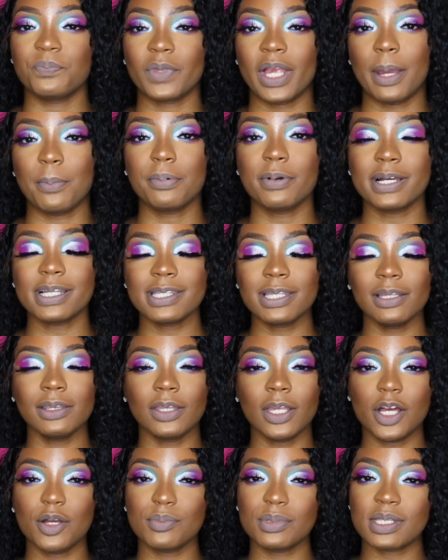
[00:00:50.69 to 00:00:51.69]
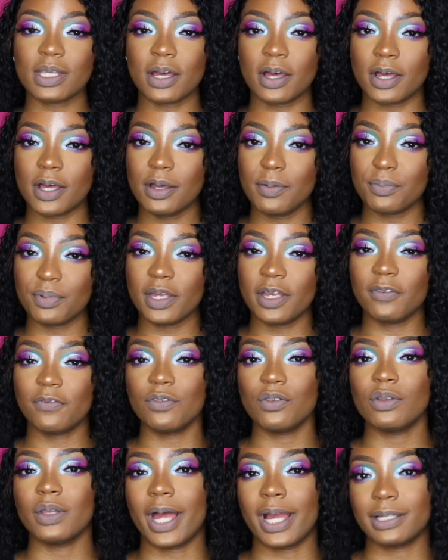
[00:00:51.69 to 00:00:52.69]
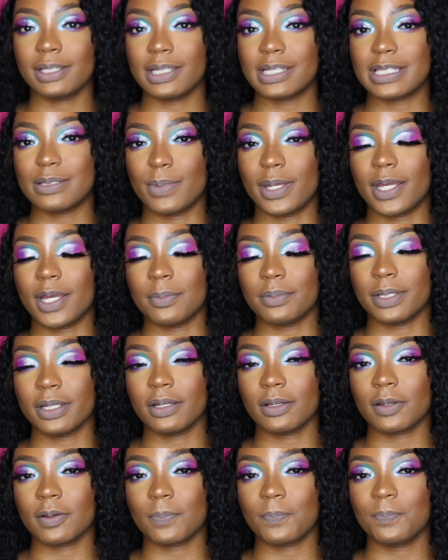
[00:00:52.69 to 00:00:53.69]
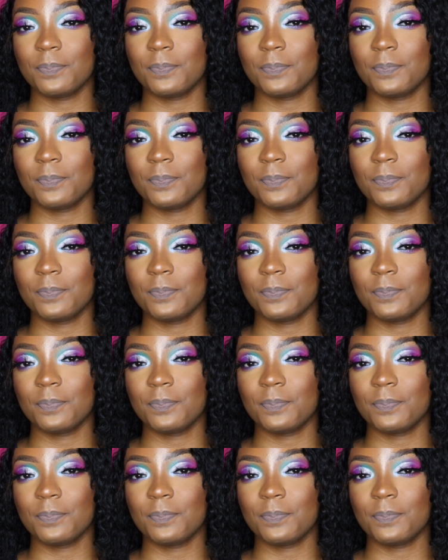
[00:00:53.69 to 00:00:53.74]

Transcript: And press the thumbs up if you like this makeup look.